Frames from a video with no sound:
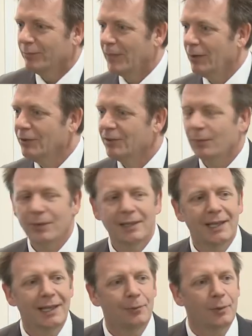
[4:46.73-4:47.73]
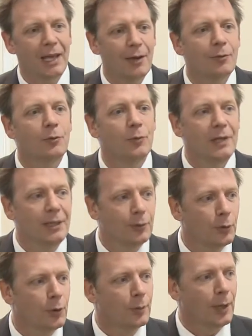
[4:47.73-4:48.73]
there is something there that we haven't really
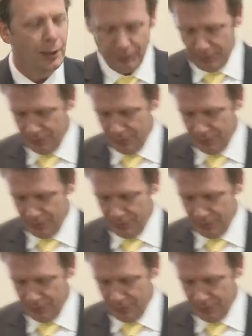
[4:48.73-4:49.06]
thought about.